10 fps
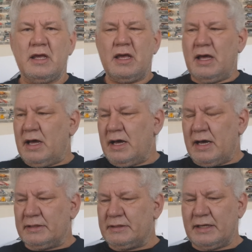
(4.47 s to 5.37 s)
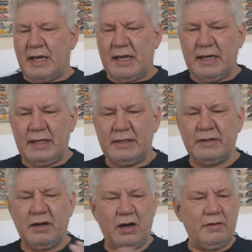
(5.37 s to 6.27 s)
Today
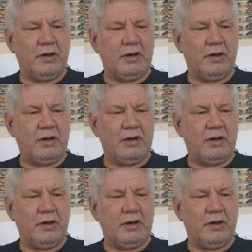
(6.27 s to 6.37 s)
I